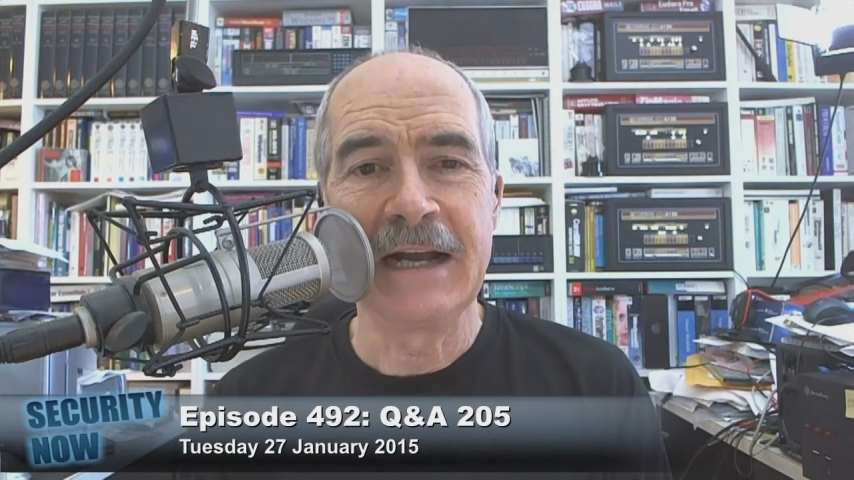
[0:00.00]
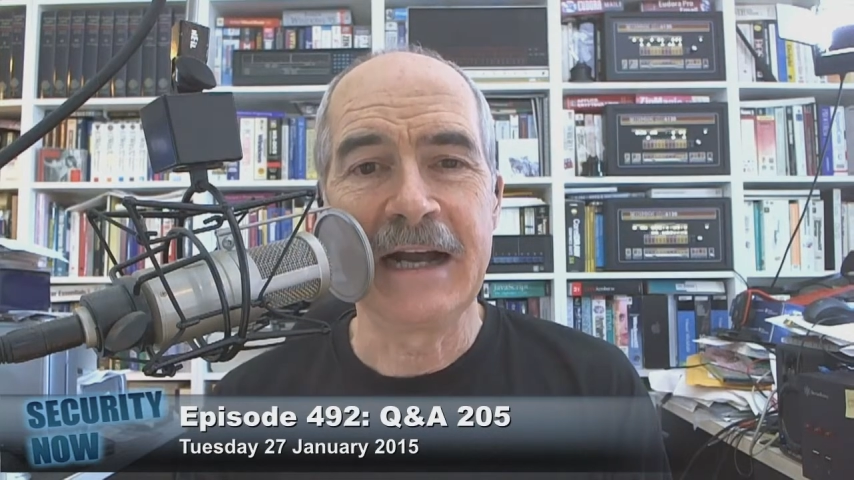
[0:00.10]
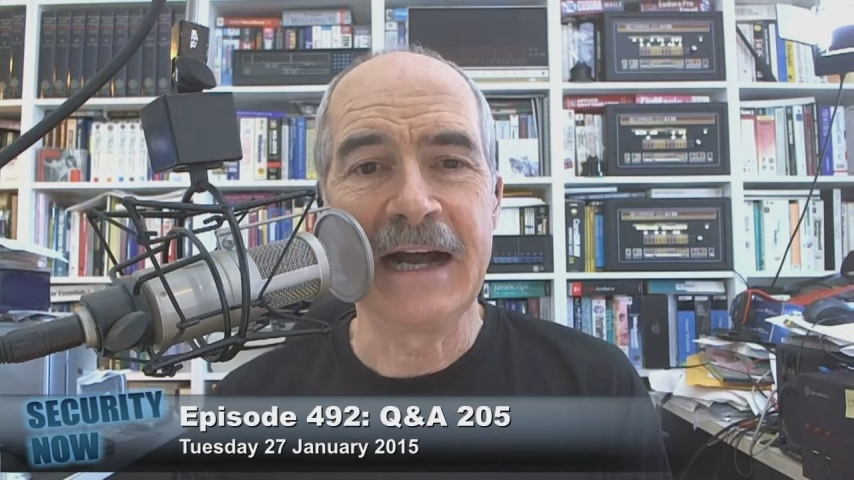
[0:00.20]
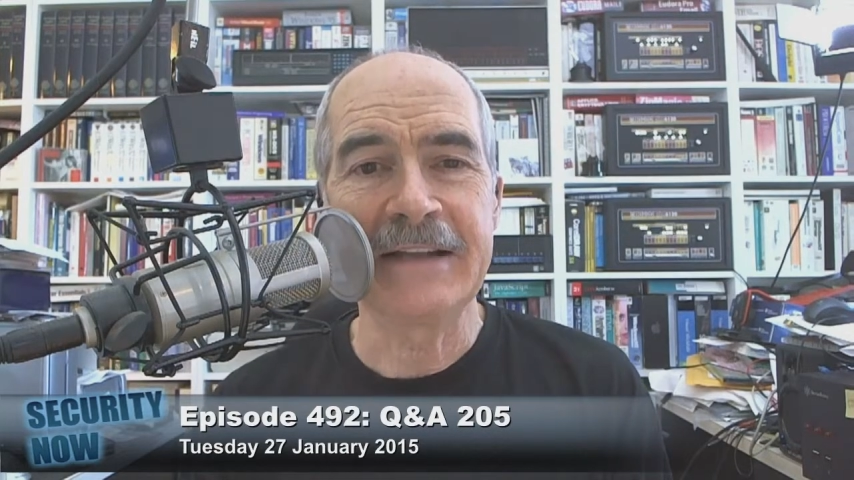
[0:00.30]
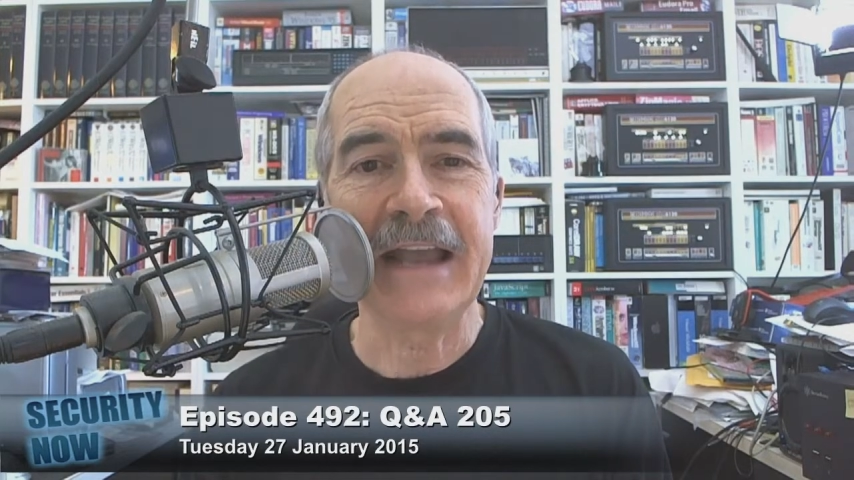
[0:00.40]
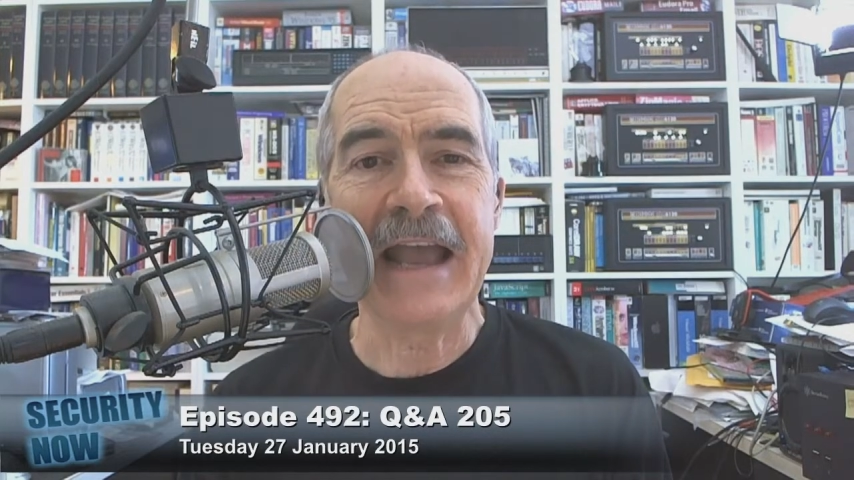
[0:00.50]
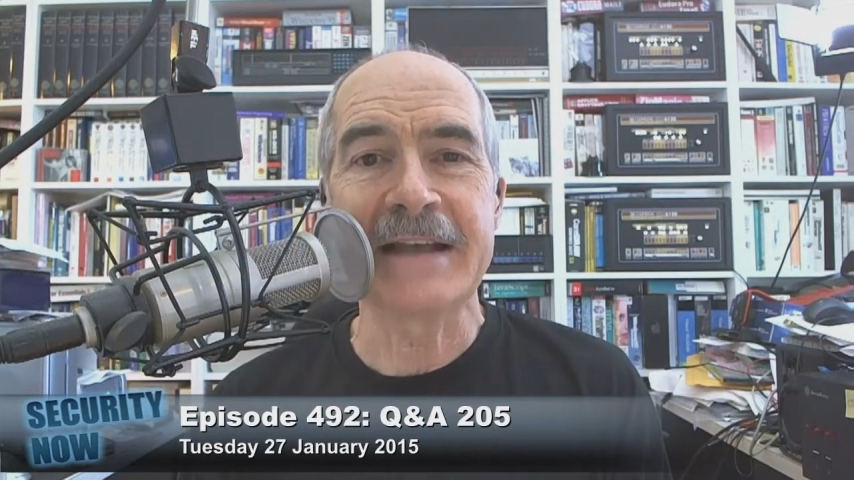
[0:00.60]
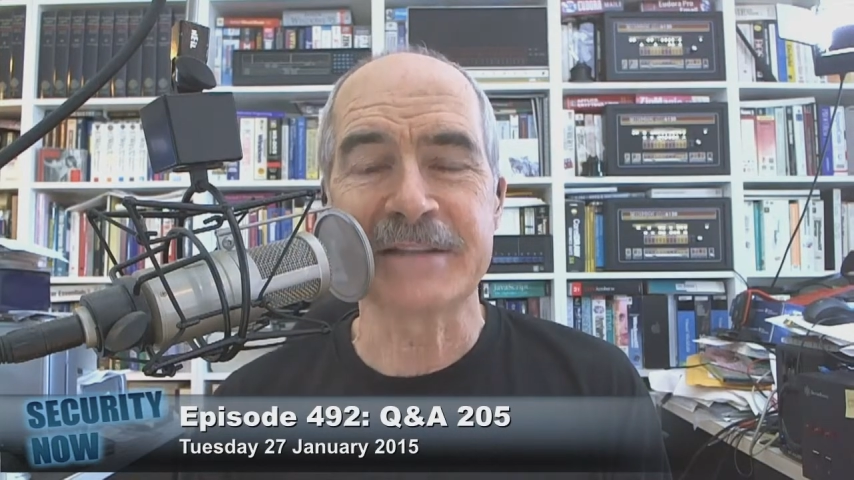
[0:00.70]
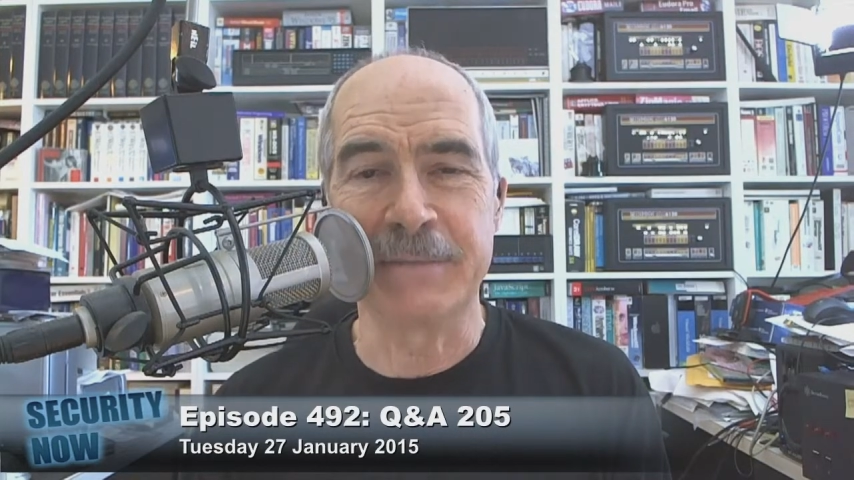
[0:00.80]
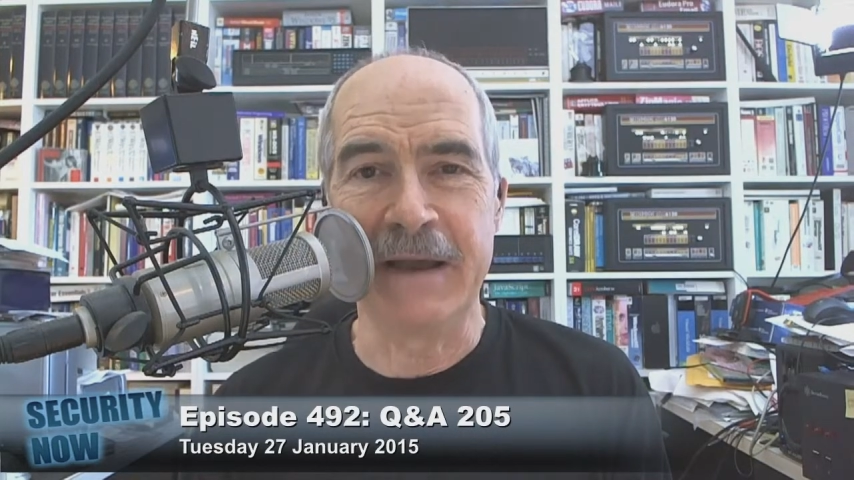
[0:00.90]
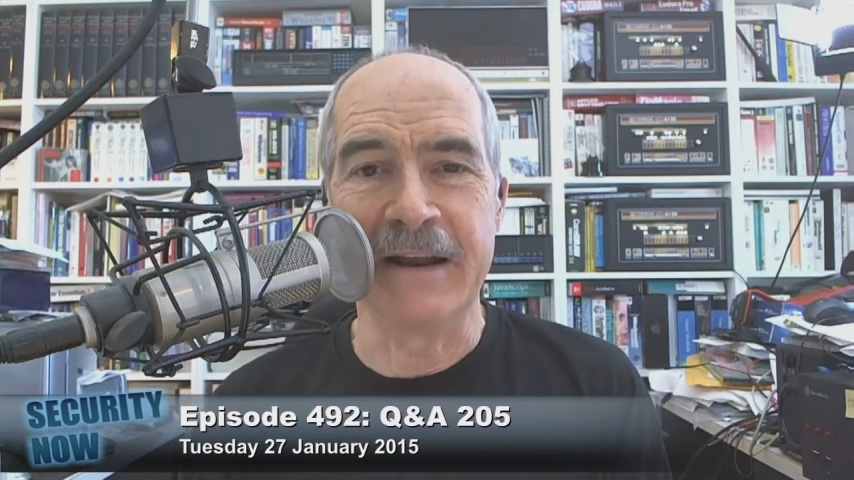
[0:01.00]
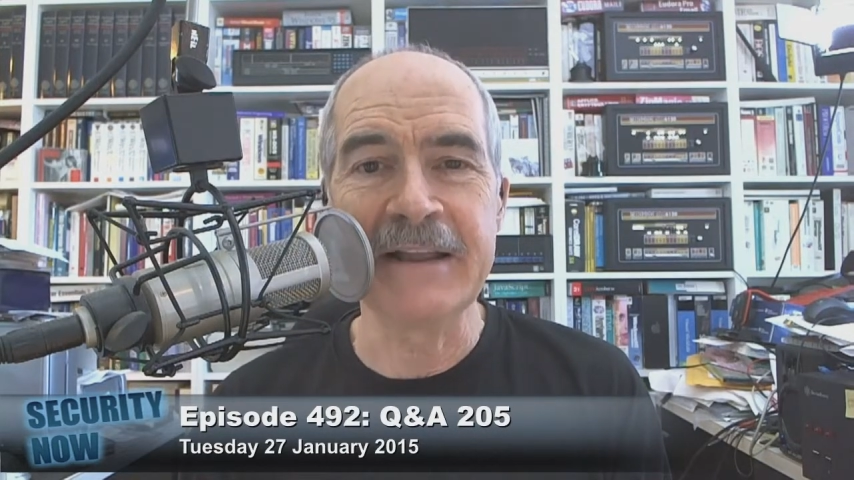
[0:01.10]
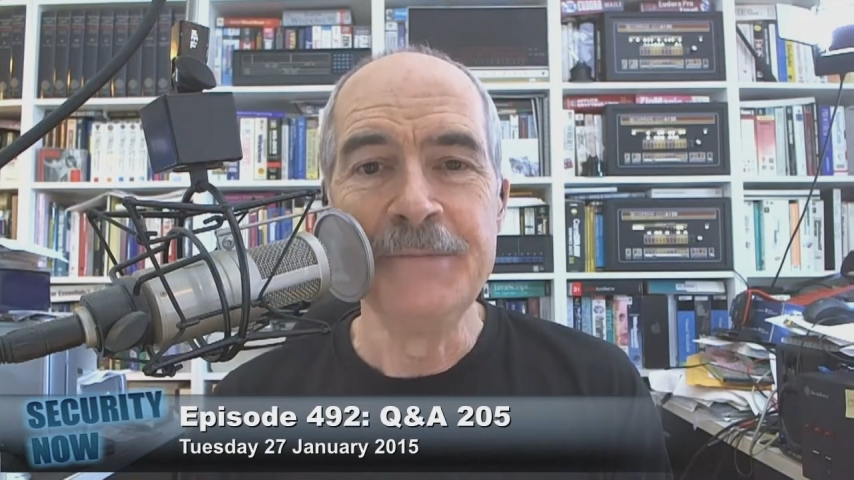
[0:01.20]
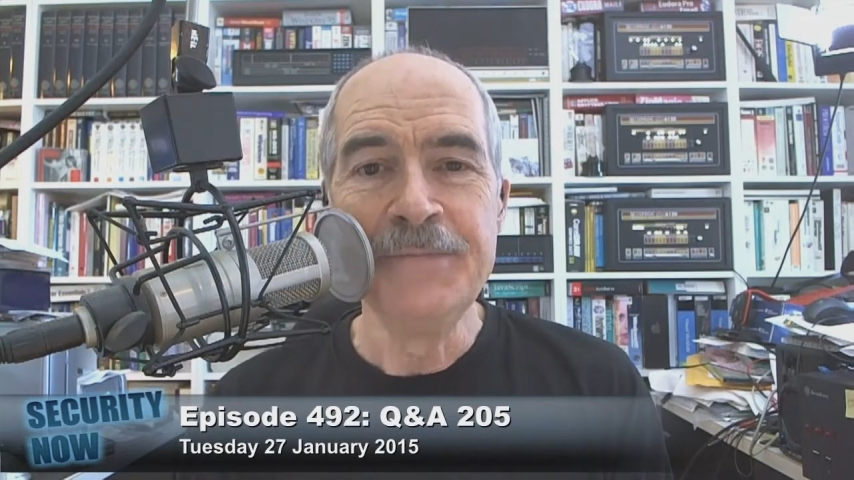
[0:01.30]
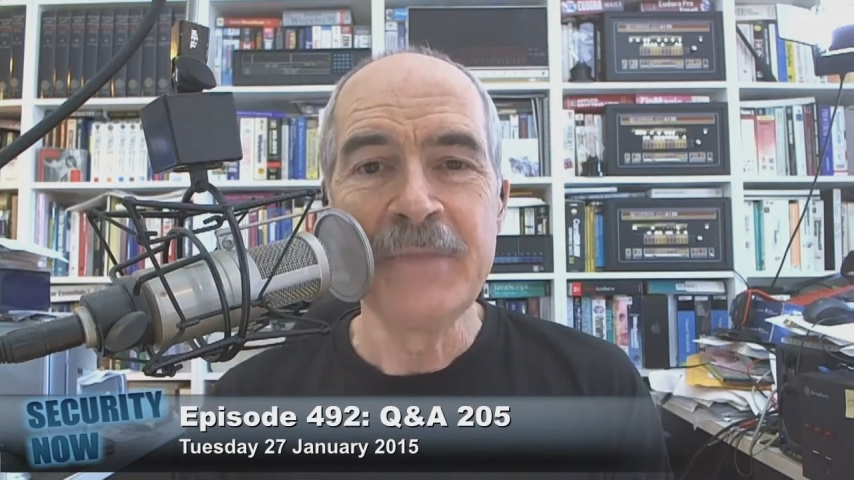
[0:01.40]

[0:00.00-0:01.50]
asked about it.